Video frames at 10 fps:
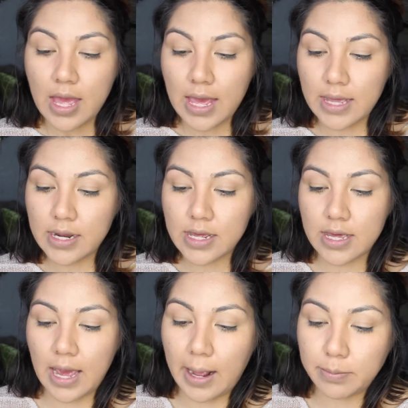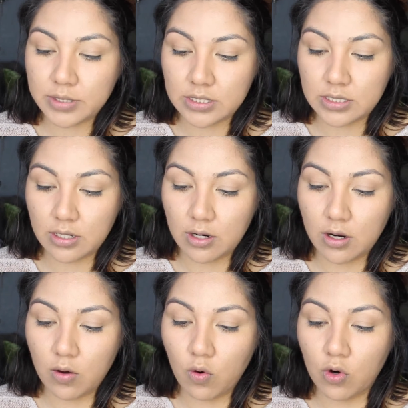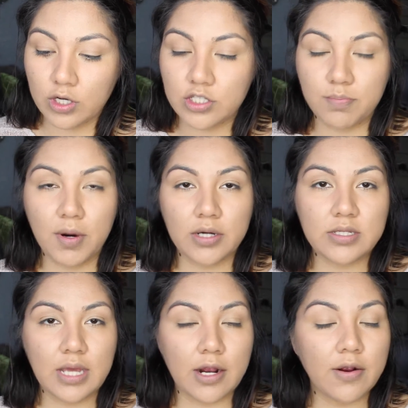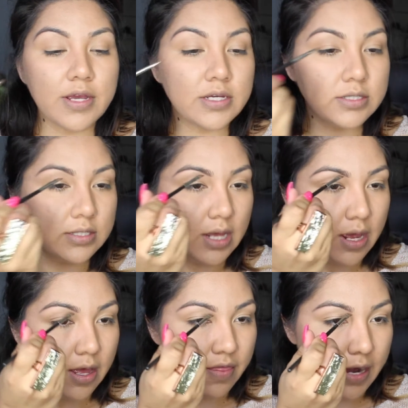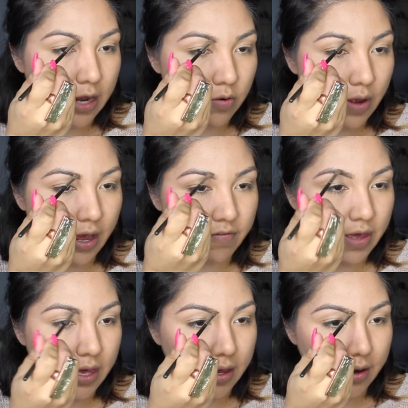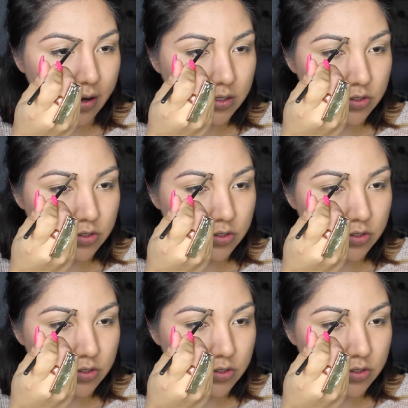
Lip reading: any gaps or sparse areas that I don't have hair.